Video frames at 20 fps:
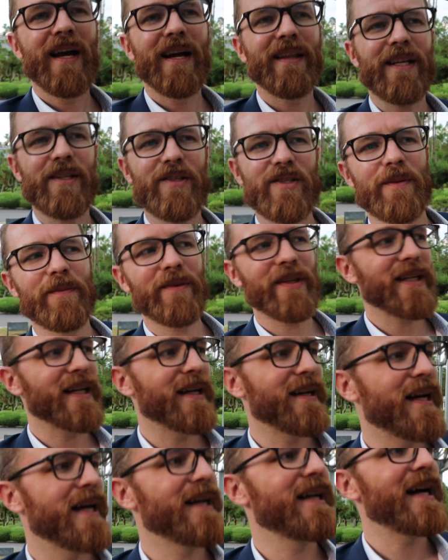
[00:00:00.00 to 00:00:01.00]
And that's something
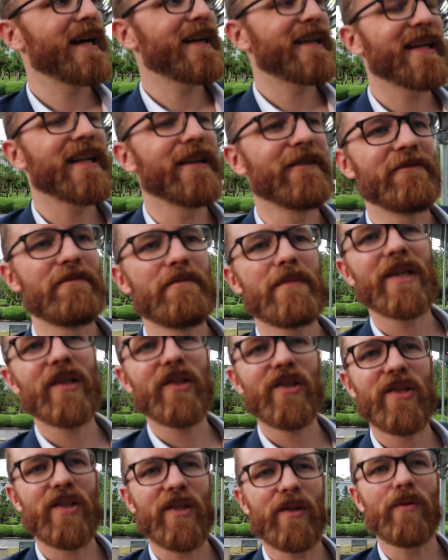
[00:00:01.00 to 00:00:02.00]
I, I, I kind of
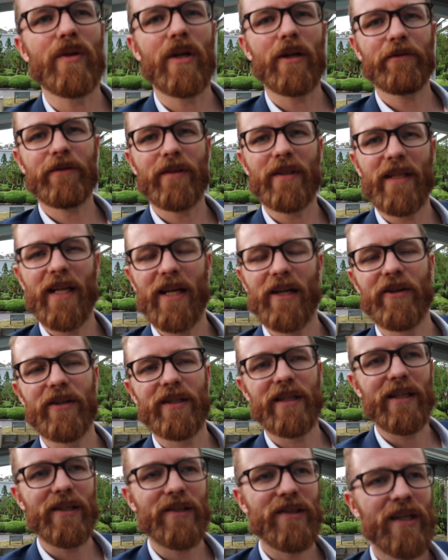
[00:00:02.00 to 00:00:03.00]
miss so often
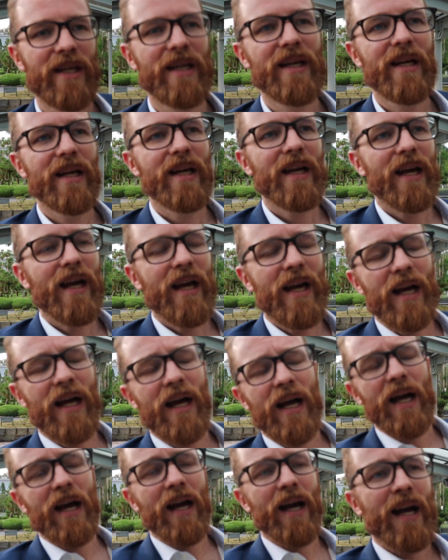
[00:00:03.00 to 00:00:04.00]
nowadays
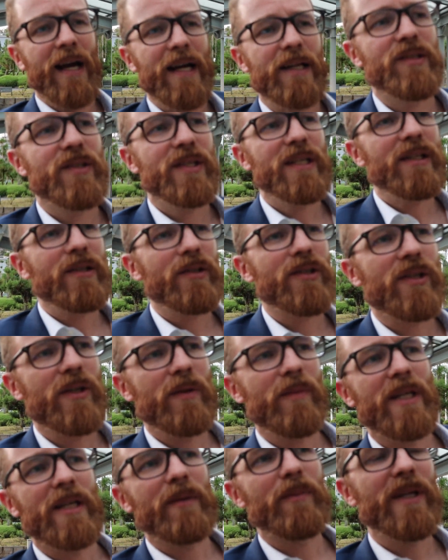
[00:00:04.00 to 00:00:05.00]
is seeing
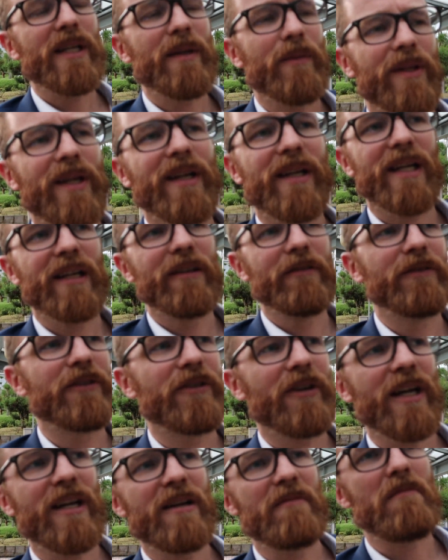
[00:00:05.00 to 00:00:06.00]
so many people that kind of
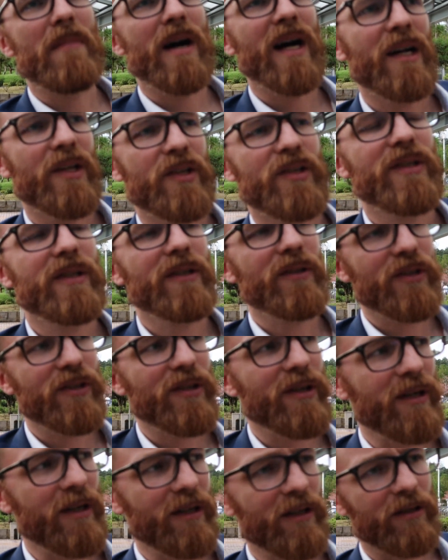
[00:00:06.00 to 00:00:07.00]
try and master a
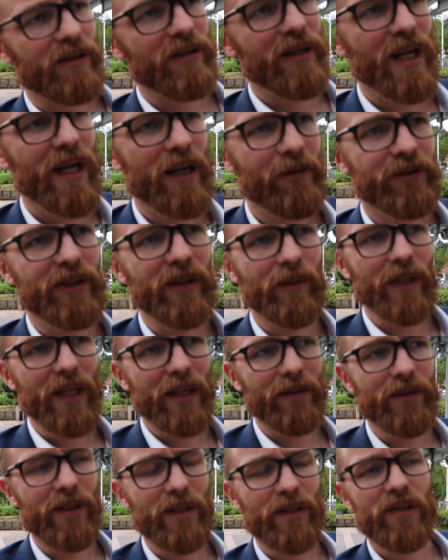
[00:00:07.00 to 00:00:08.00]
certain craft or
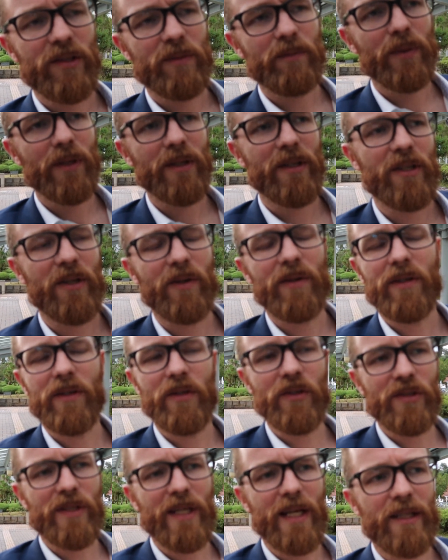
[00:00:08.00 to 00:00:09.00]
whatever it is, but don't
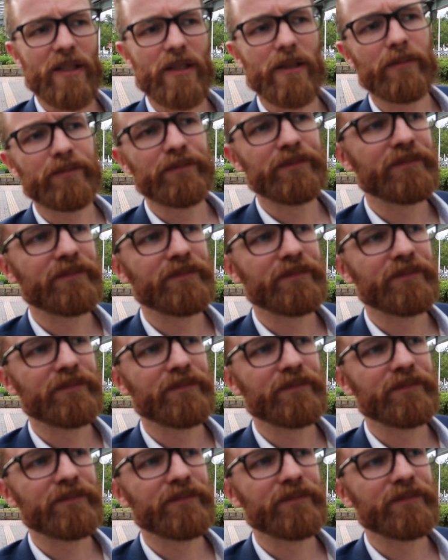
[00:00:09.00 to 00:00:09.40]
understand